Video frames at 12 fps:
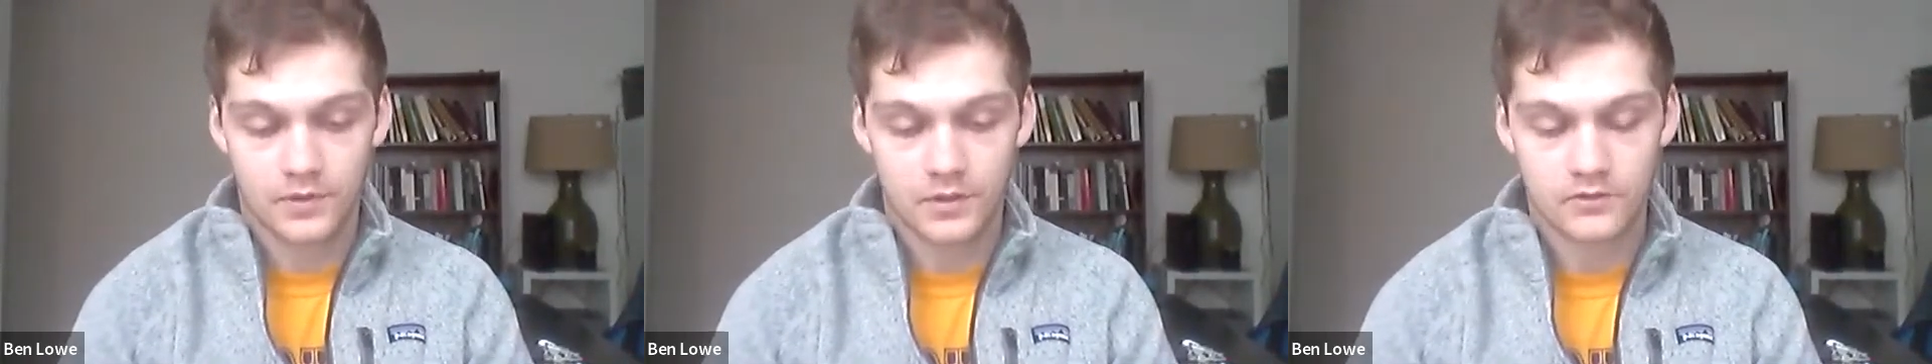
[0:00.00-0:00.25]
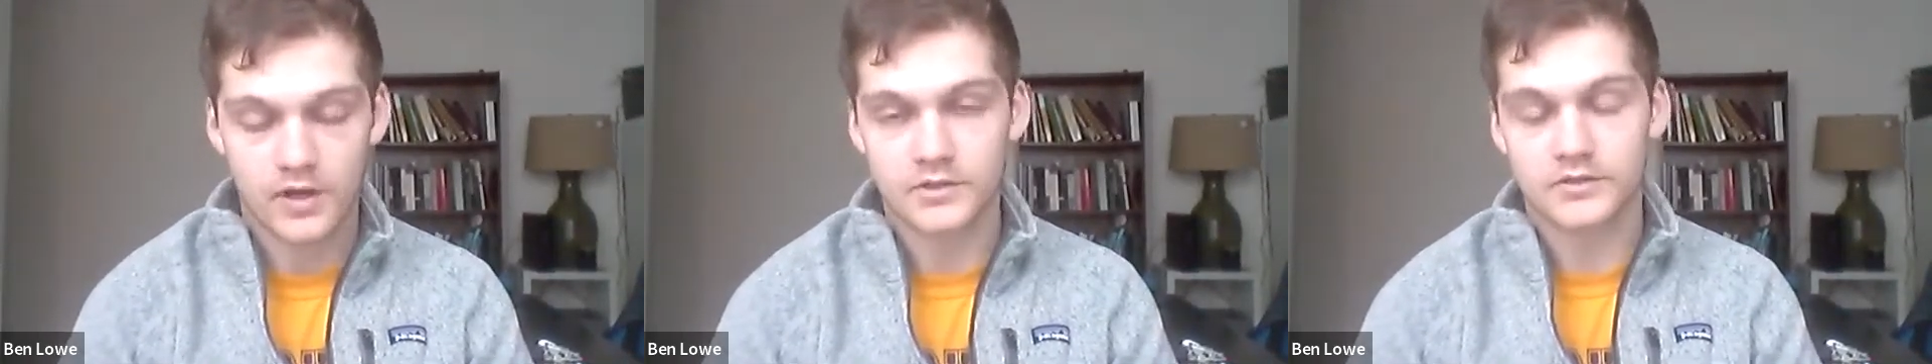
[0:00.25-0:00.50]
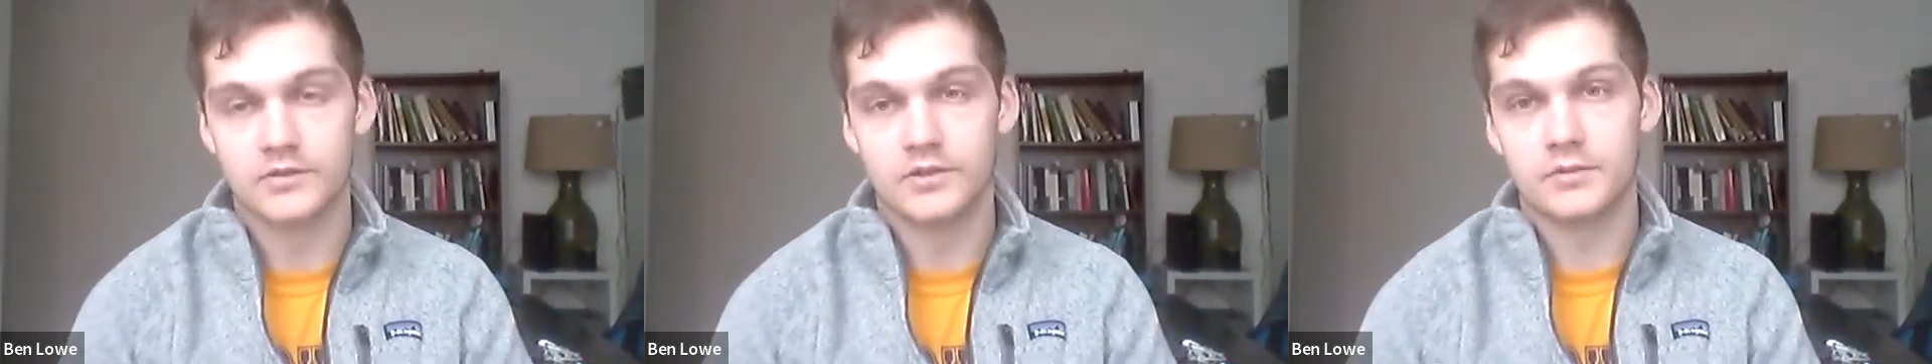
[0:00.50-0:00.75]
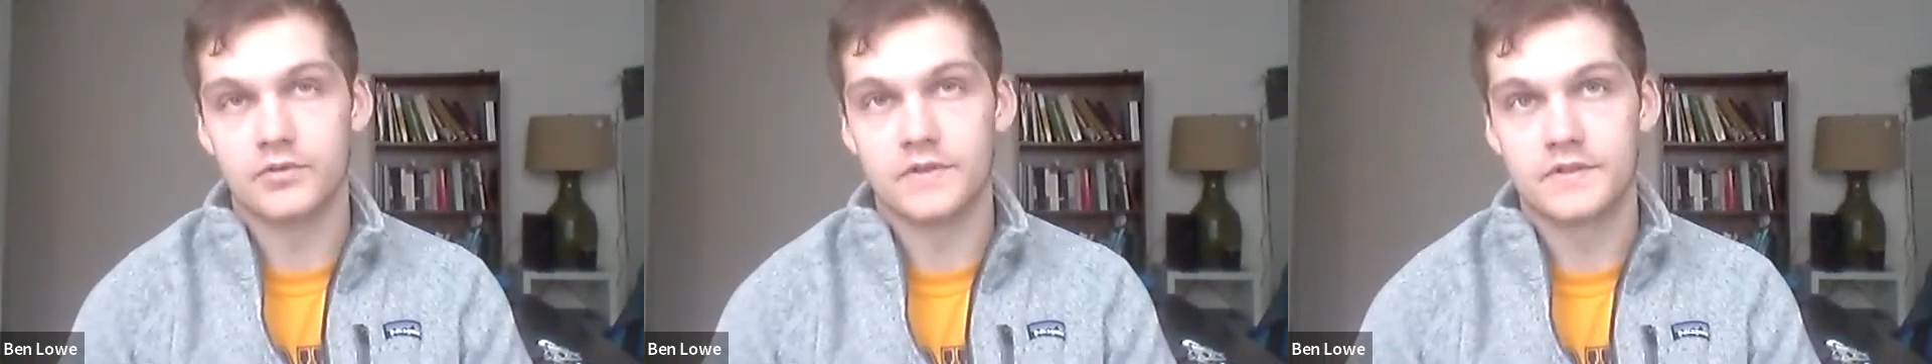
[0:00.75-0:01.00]
graduate
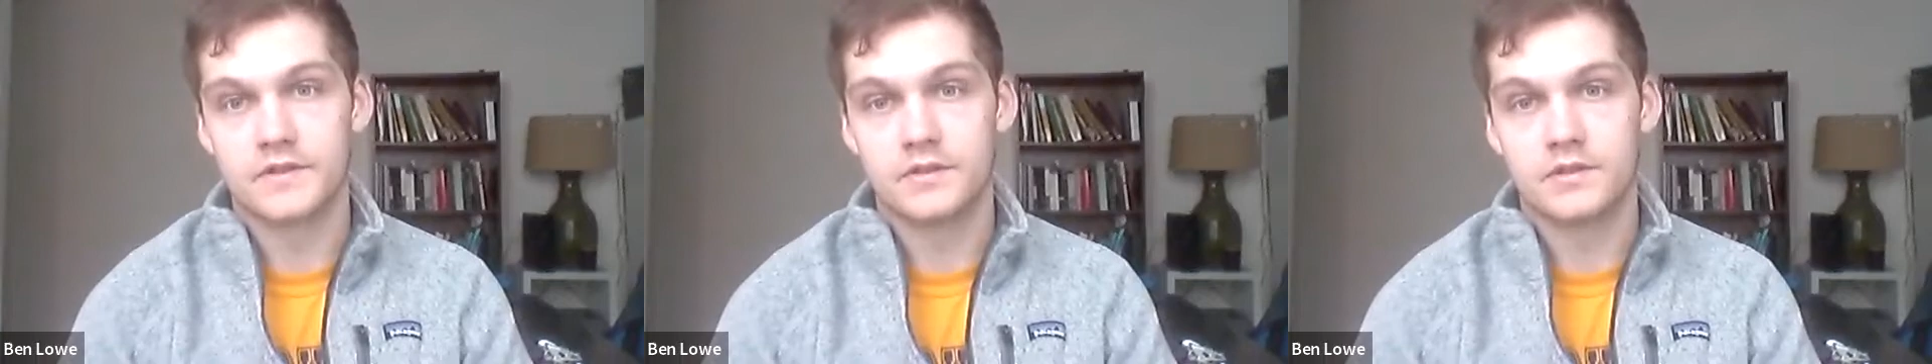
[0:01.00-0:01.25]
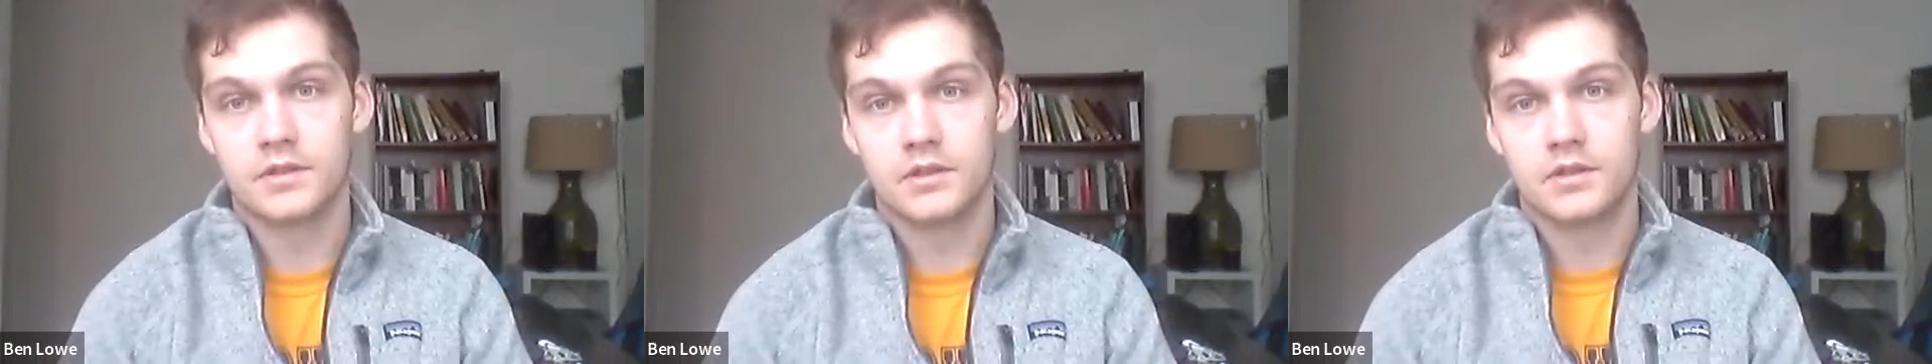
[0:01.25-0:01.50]
student at Princeton,